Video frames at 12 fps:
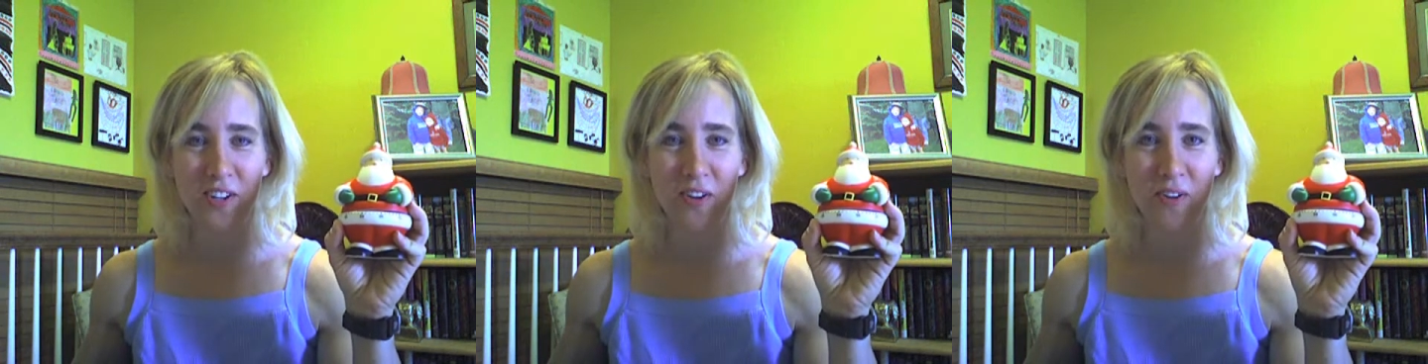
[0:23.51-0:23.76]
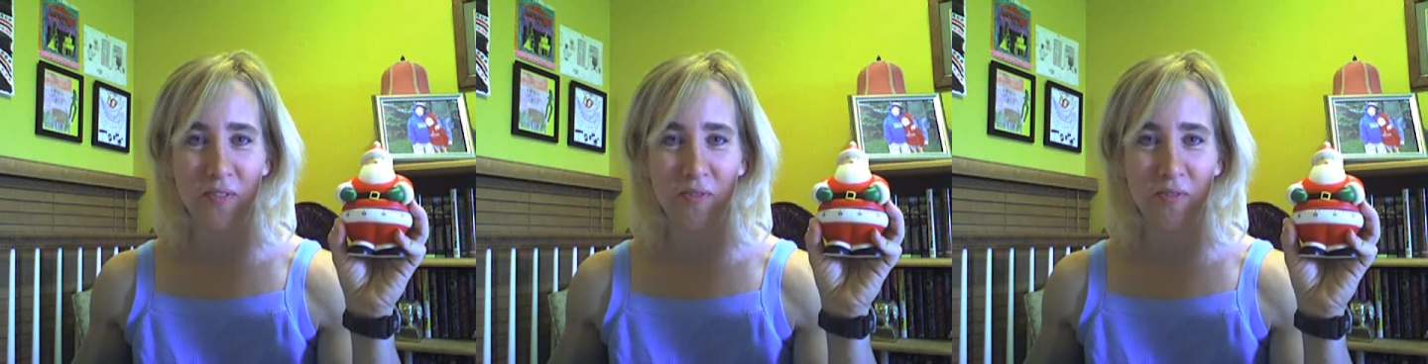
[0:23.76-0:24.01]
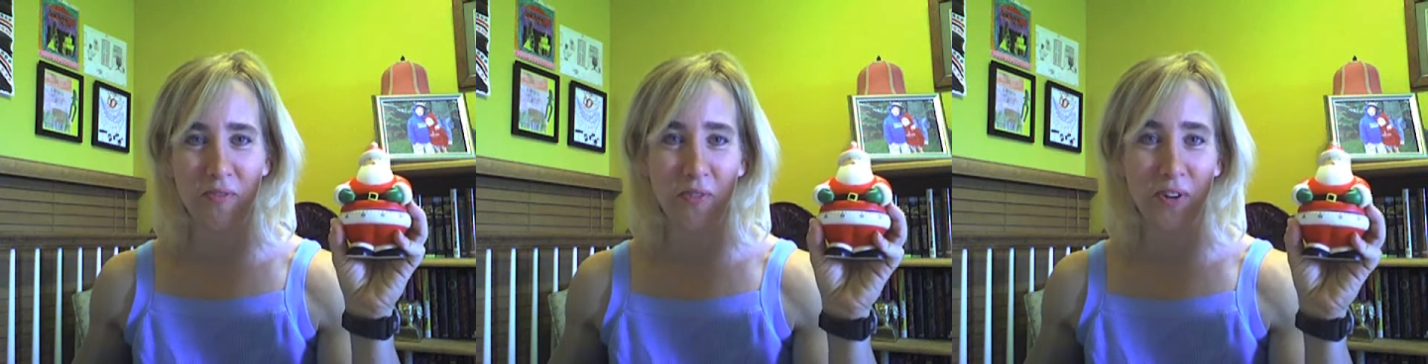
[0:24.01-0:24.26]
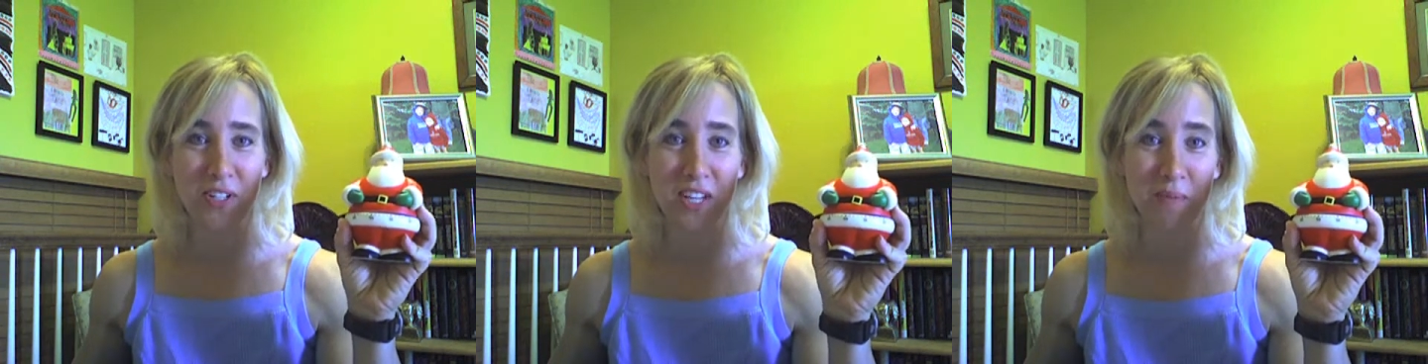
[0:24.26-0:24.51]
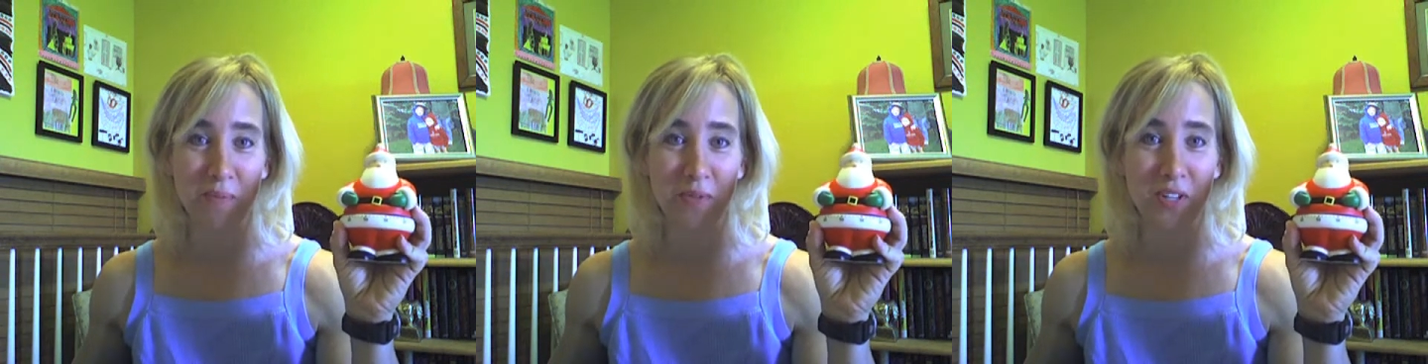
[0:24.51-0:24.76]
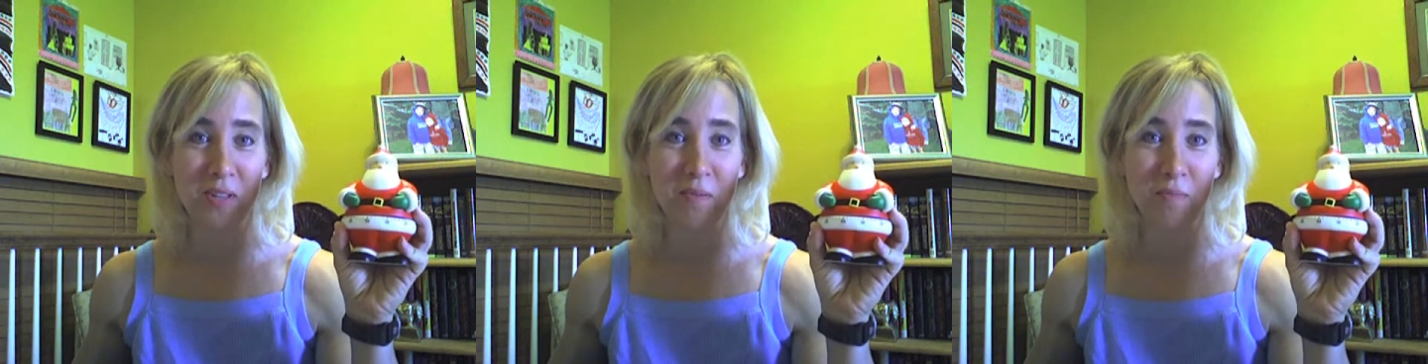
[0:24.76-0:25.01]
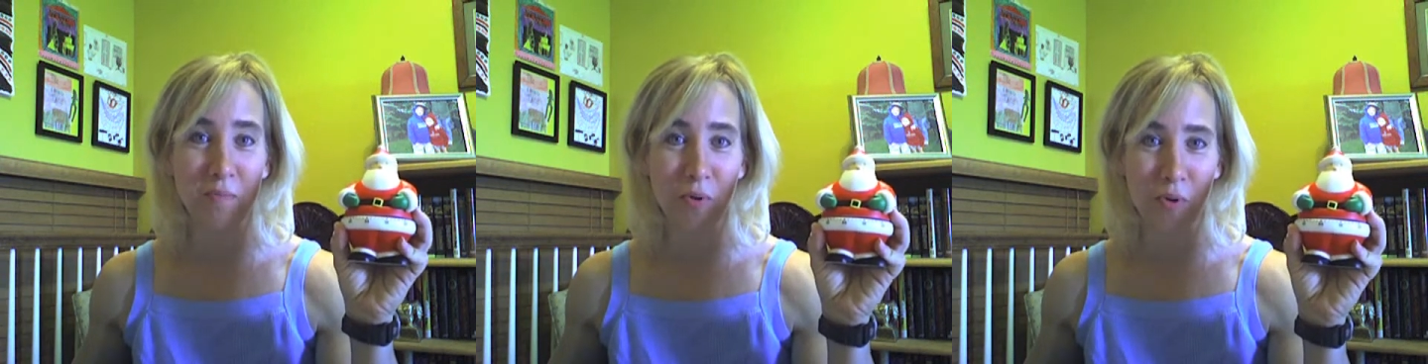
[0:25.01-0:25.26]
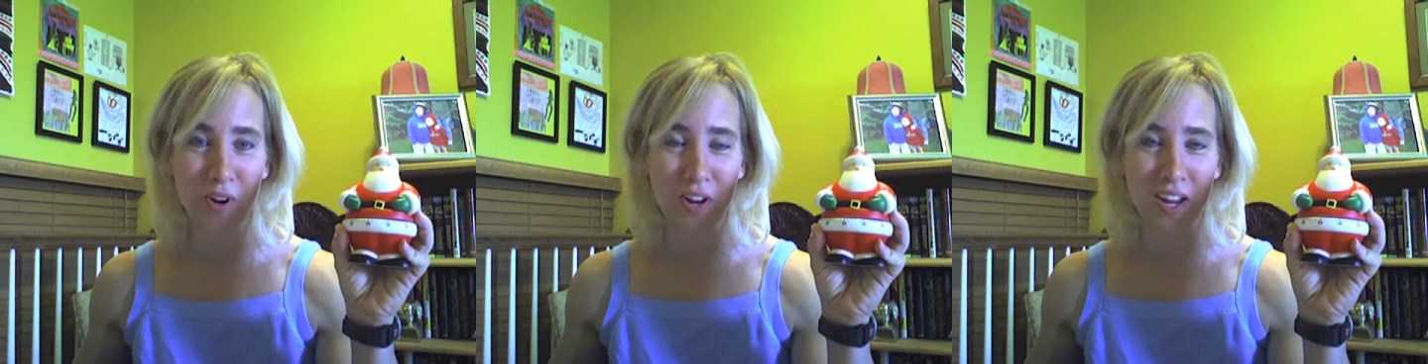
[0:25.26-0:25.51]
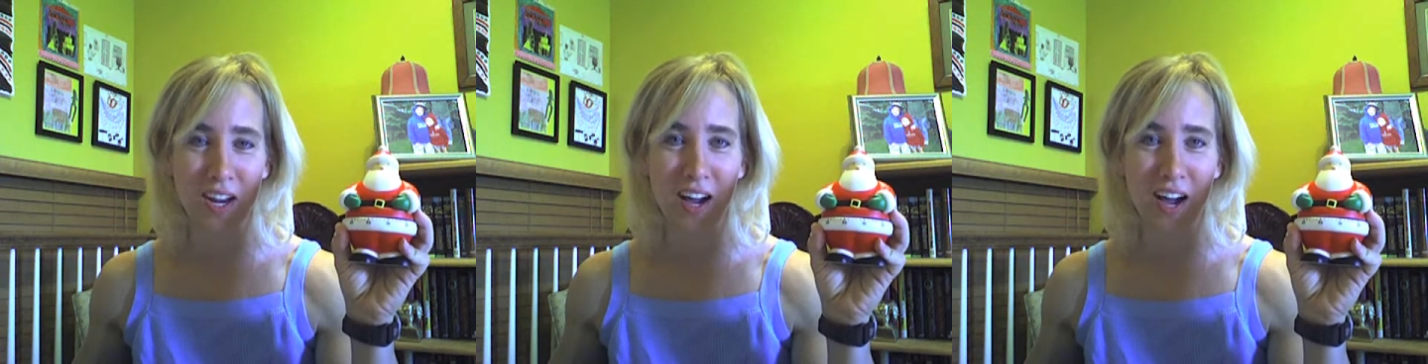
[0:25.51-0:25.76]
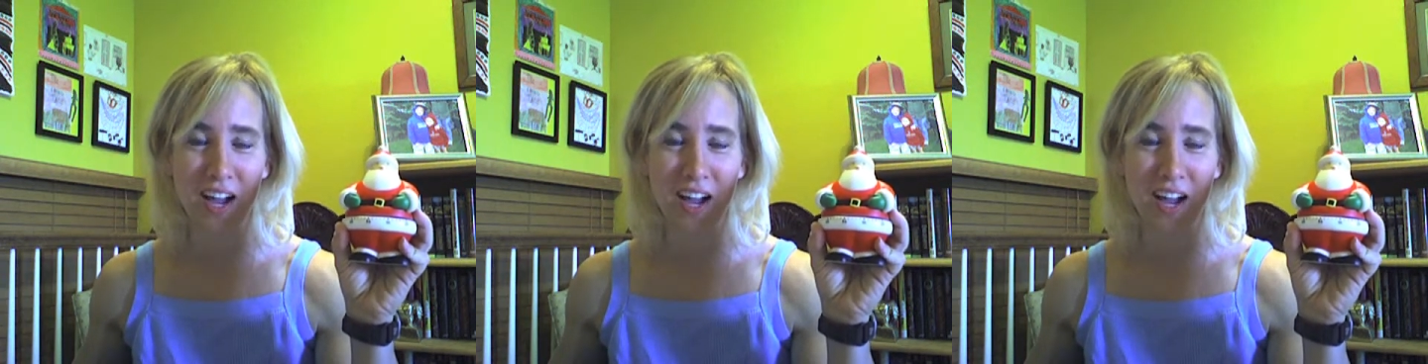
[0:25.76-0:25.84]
So, for example, in the morning,